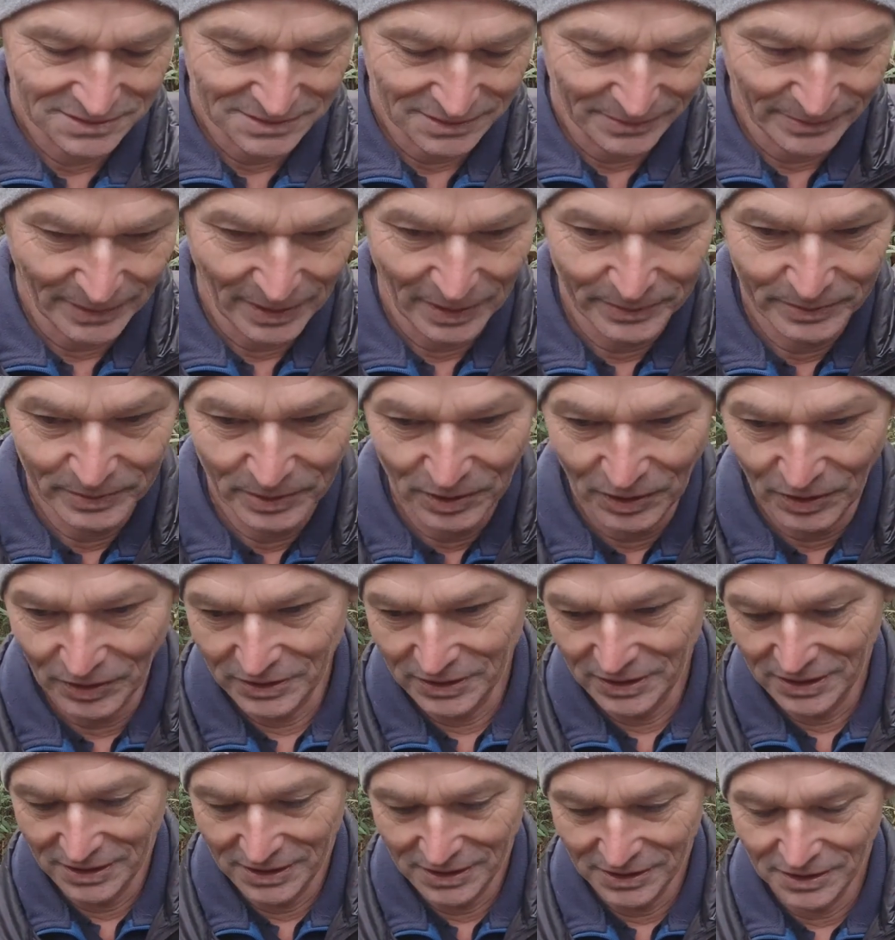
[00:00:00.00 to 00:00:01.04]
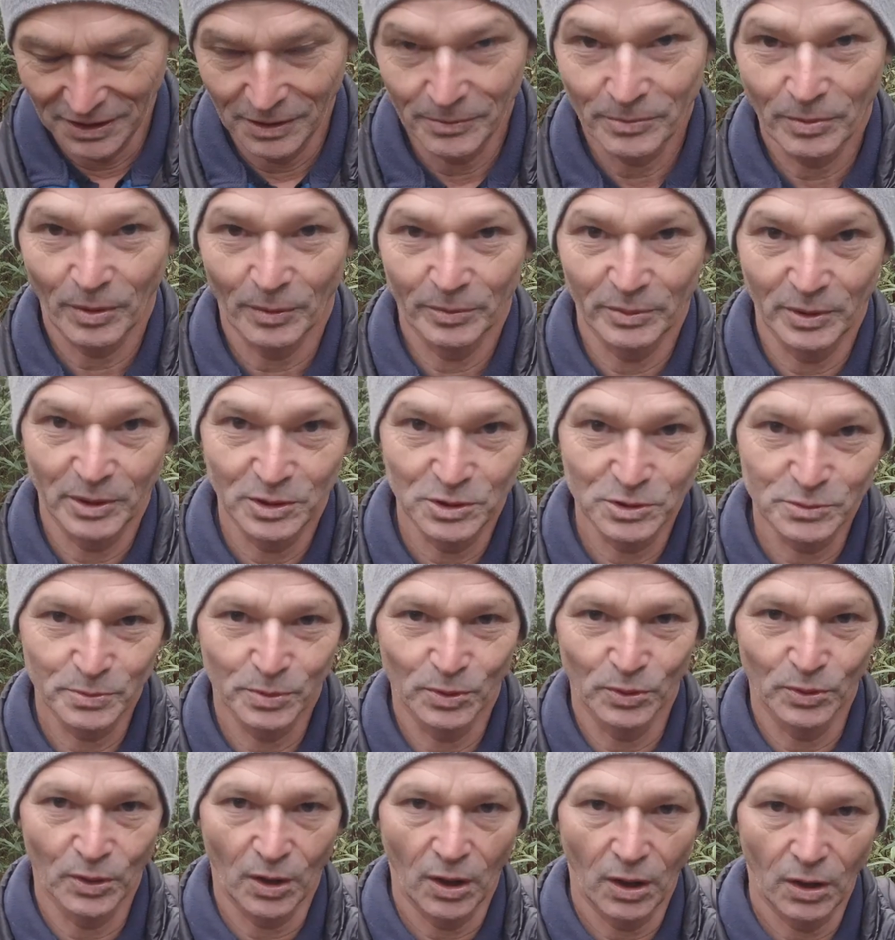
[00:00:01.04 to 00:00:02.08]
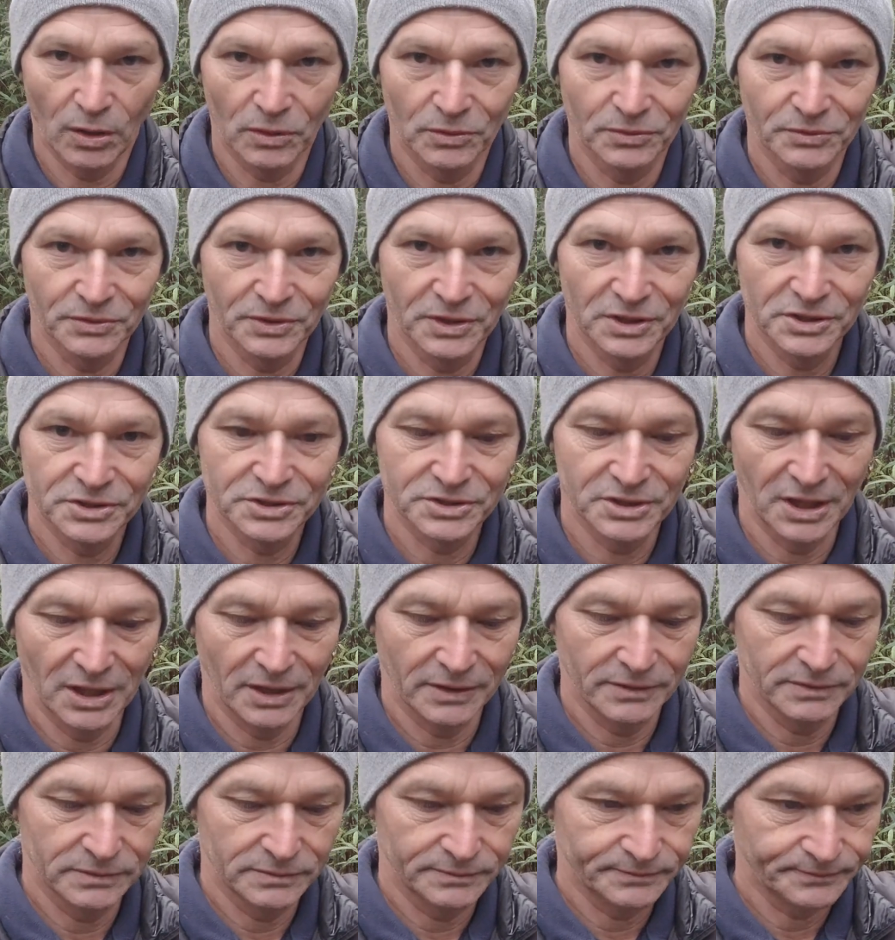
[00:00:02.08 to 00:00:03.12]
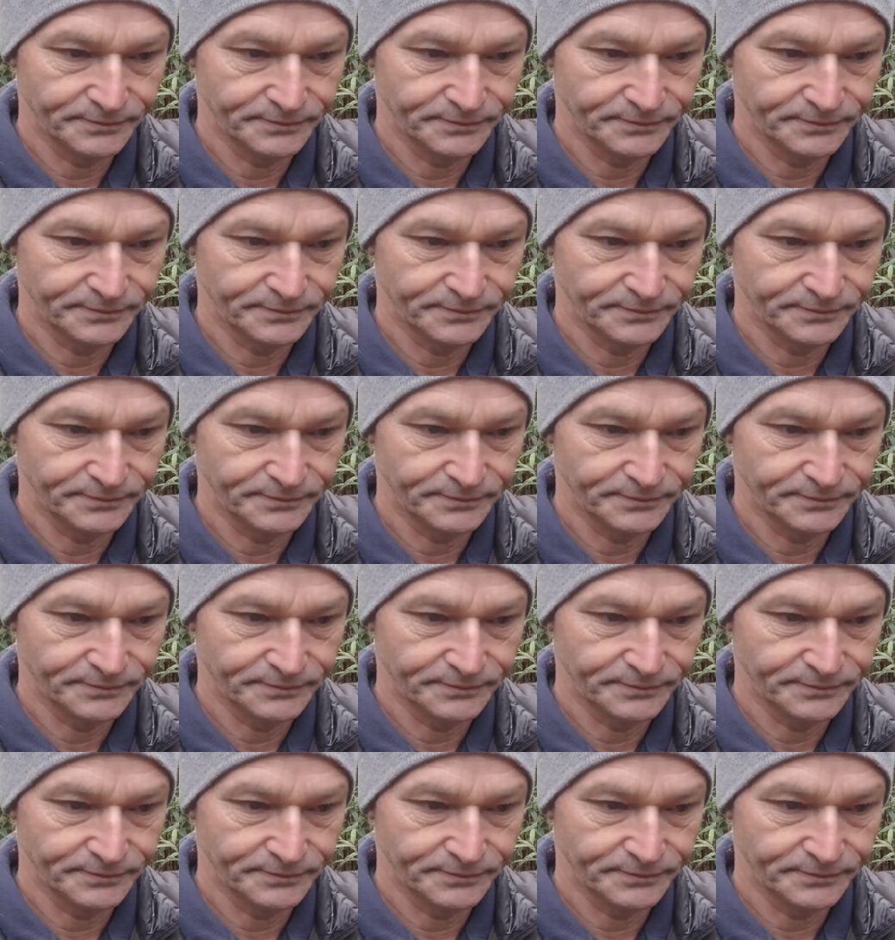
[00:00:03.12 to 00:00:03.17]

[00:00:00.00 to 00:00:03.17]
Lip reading: I'm hoping I can get in there properly and just pull the whole nest out.